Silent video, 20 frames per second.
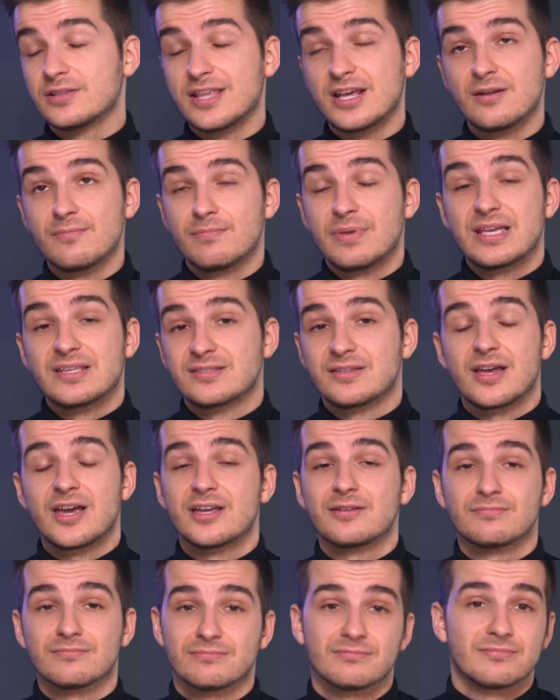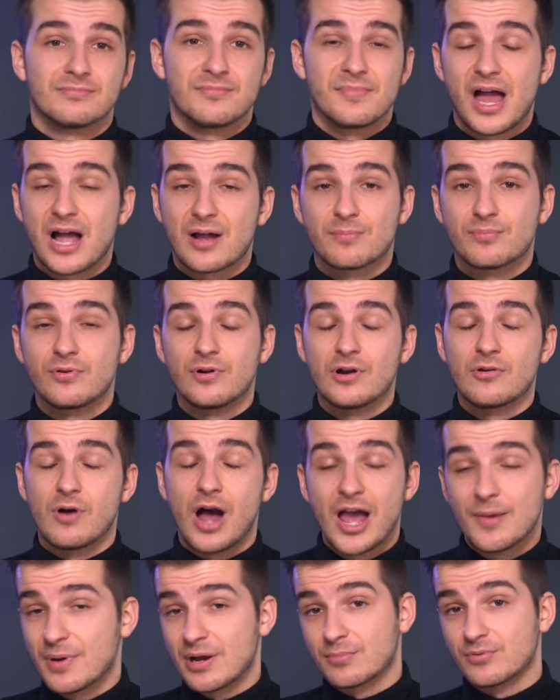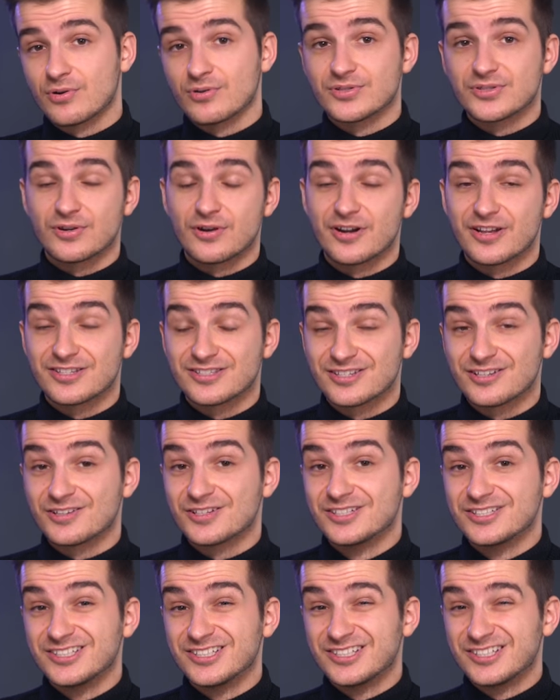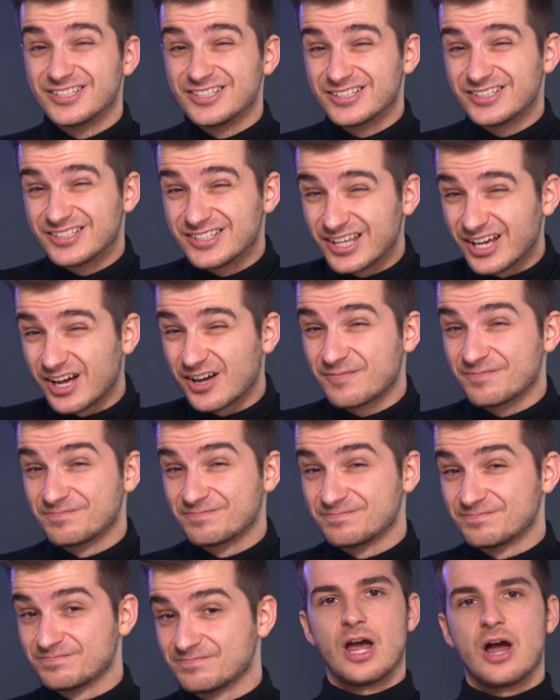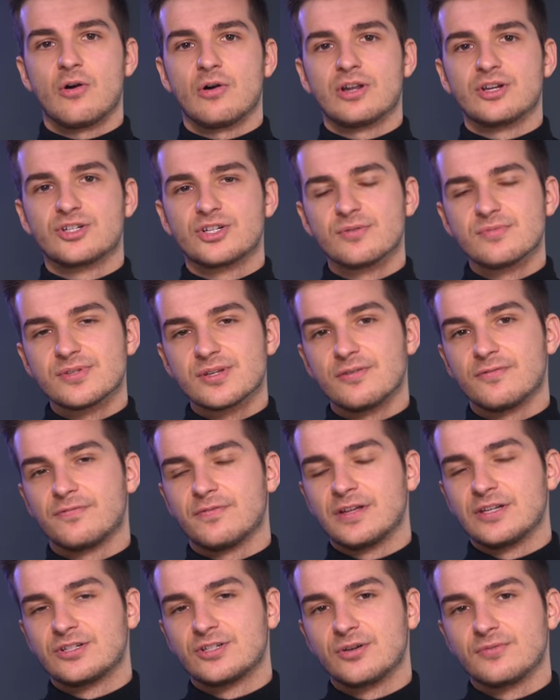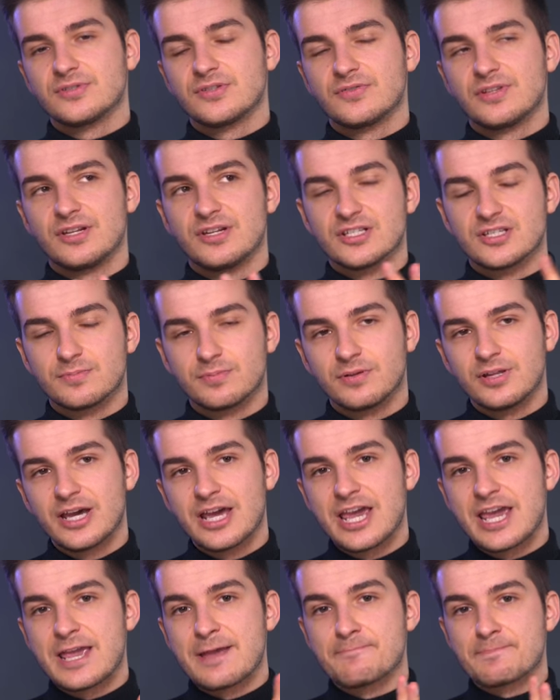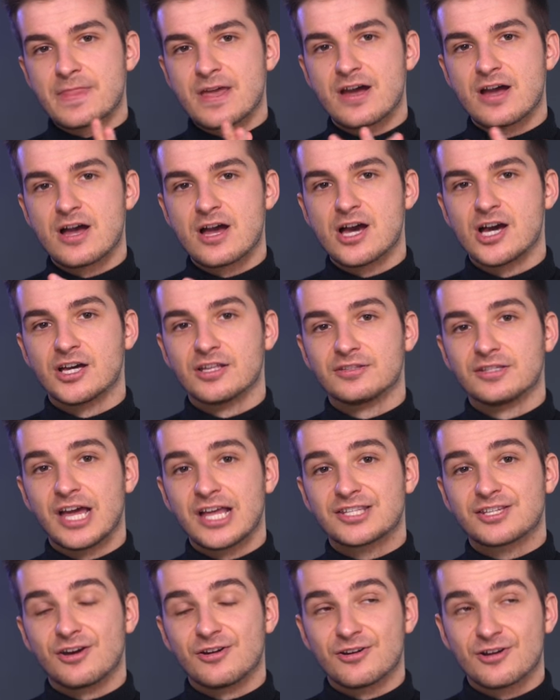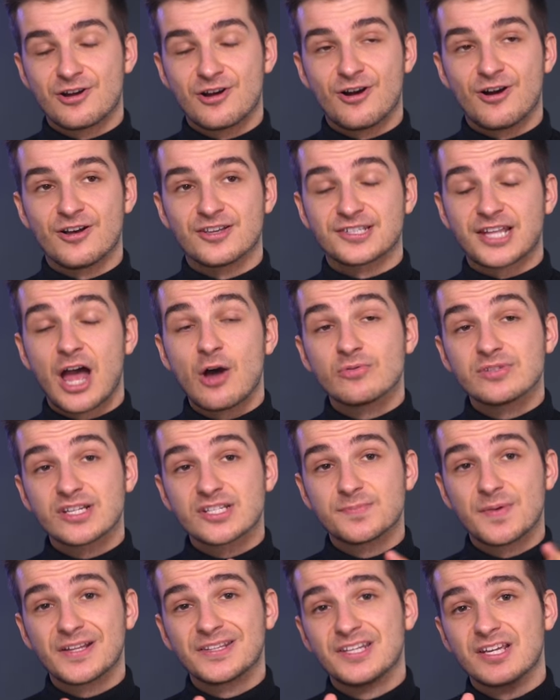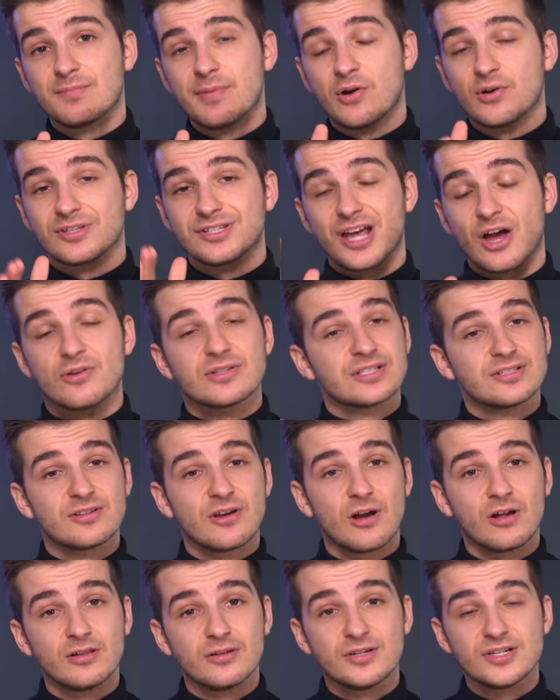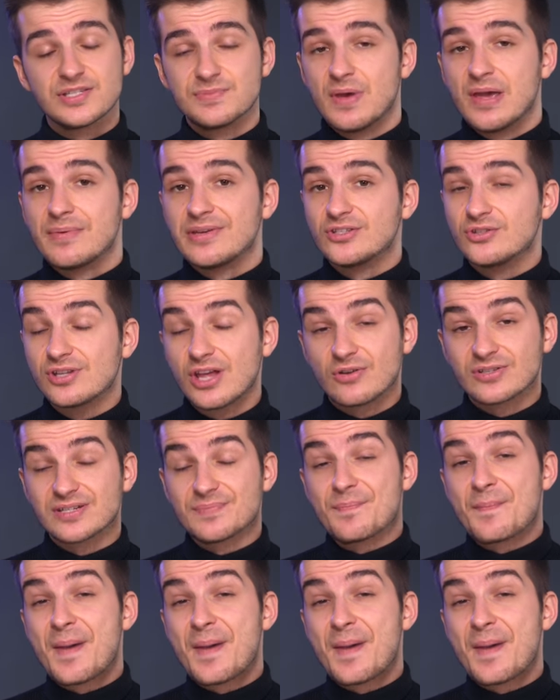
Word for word: than a baseline Mac Pro, iMac Pro, sorry, so yeah. Now, in terms of in terms of the display, uh, that's gonna cost, I was expecting about one thousand dollars, maybe two thousand